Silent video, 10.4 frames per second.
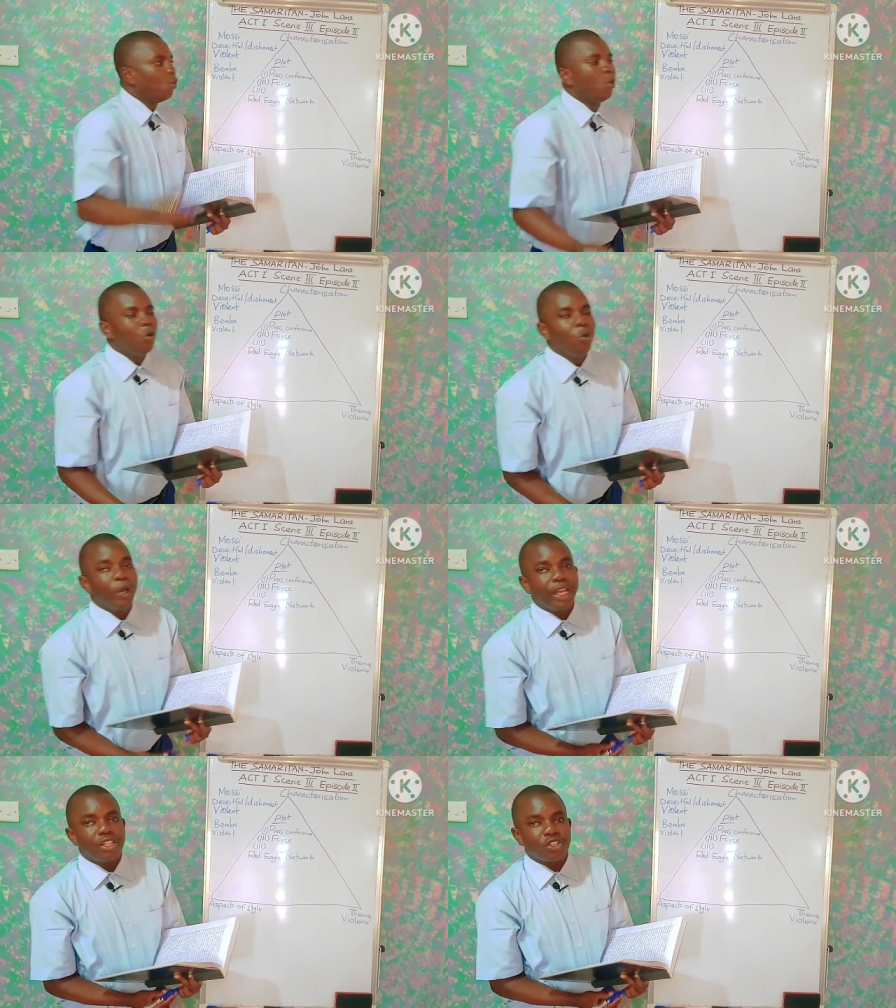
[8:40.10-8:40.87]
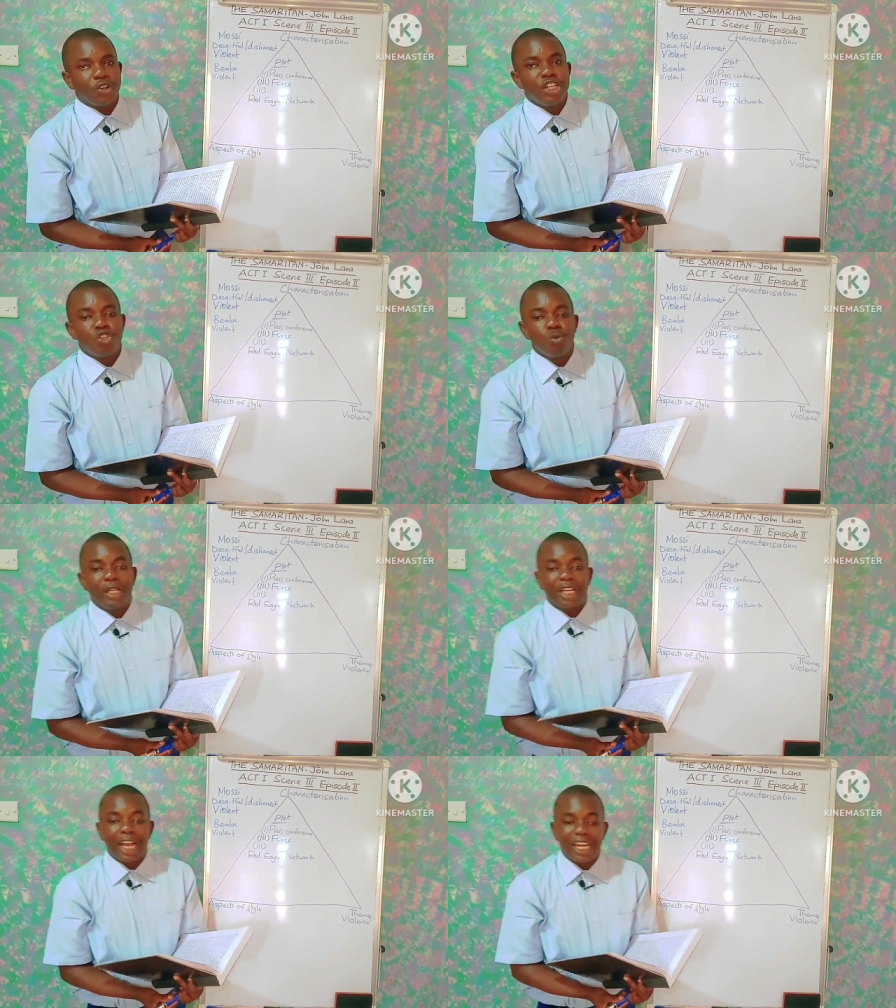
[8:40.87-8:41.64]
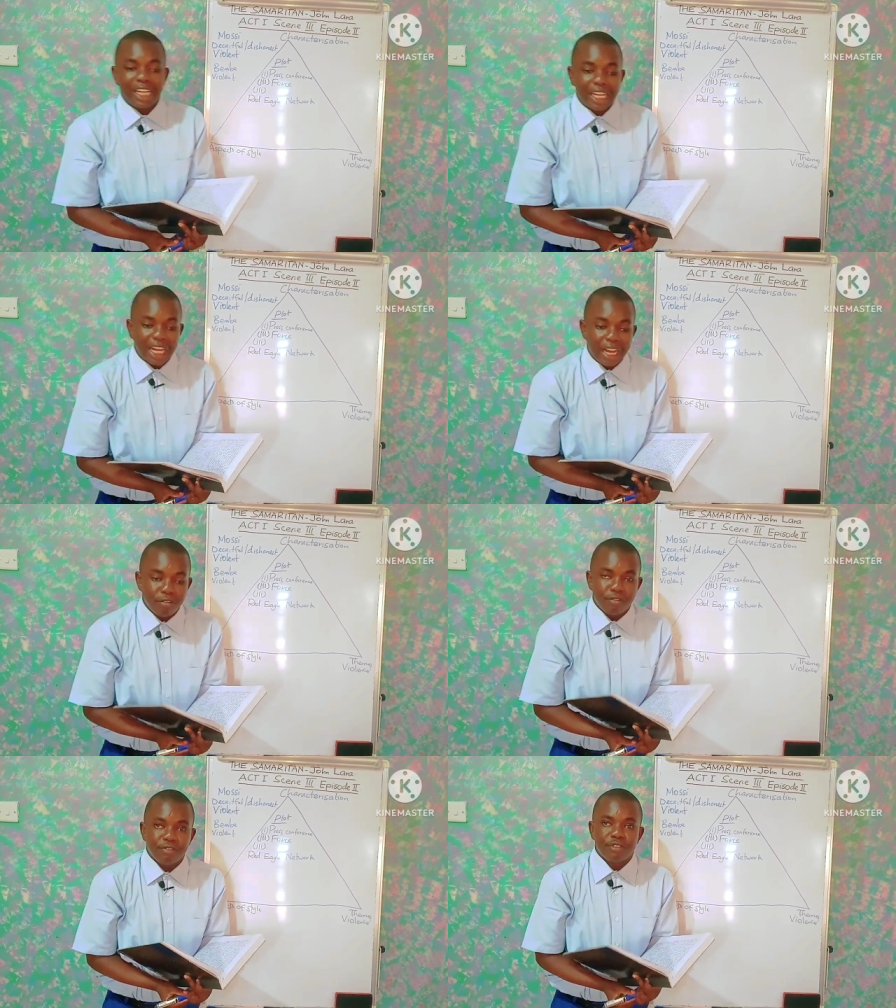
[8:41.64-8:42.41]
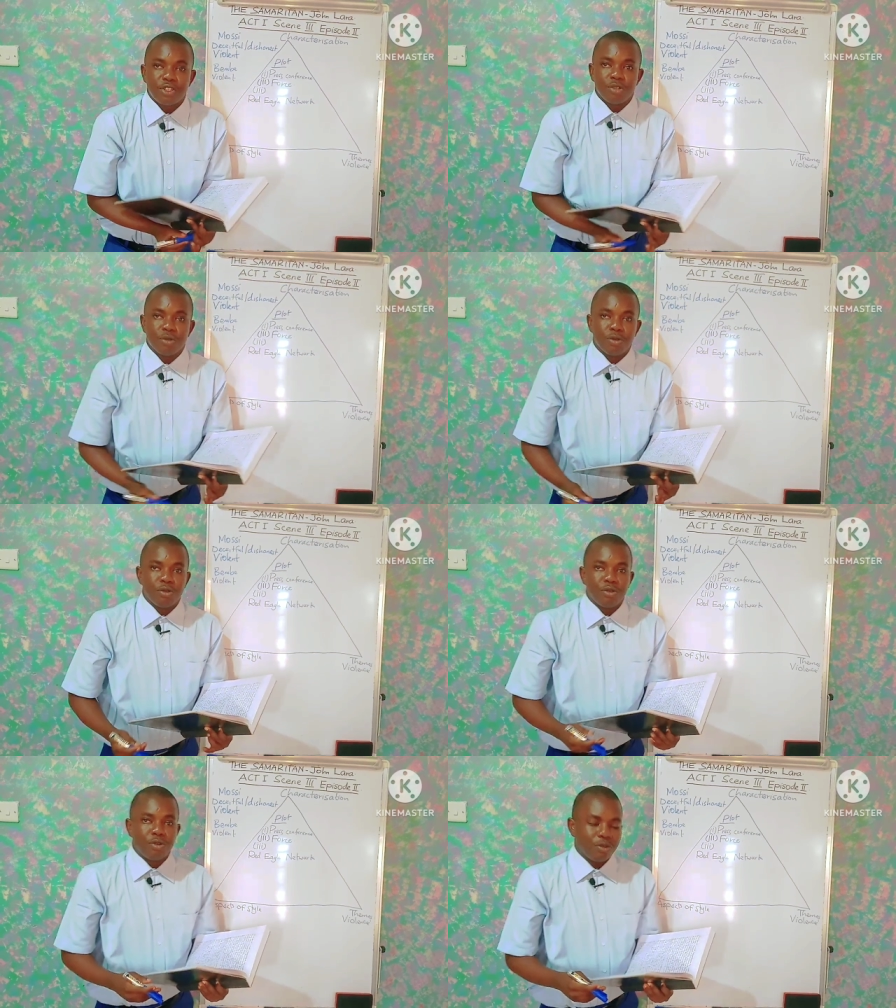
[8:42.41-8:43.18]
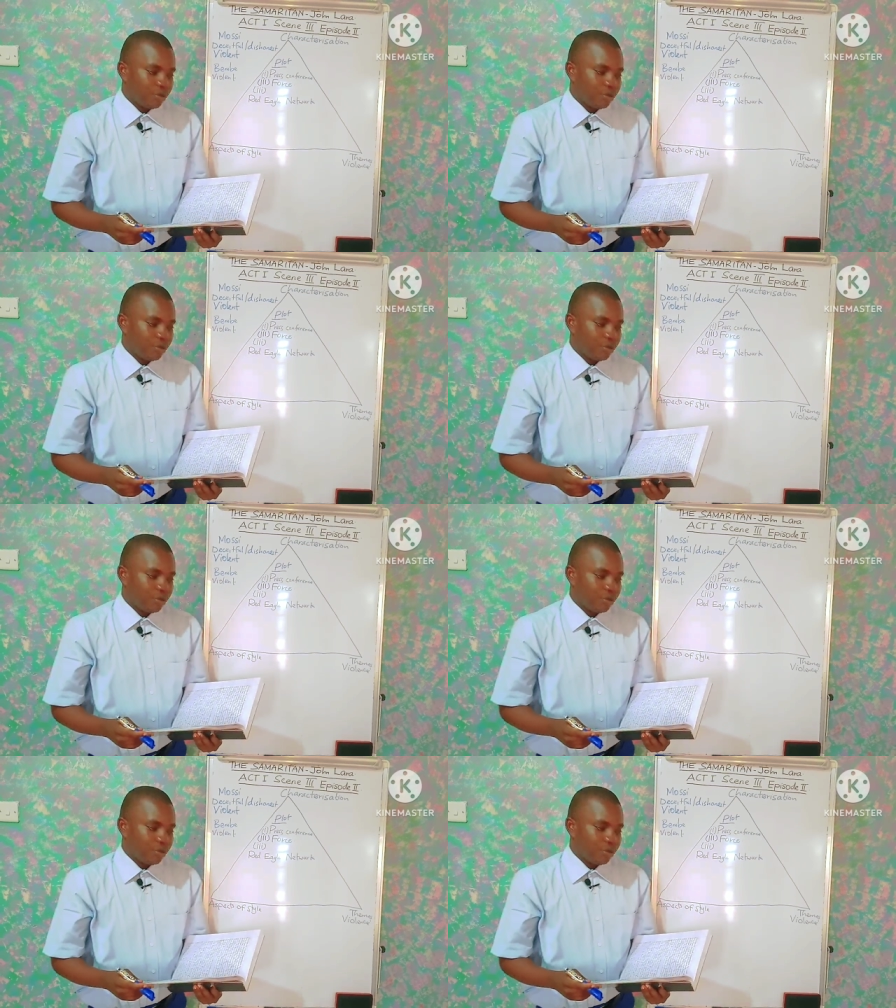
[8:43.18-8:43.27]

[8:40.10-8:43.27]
who is going to be kind enough to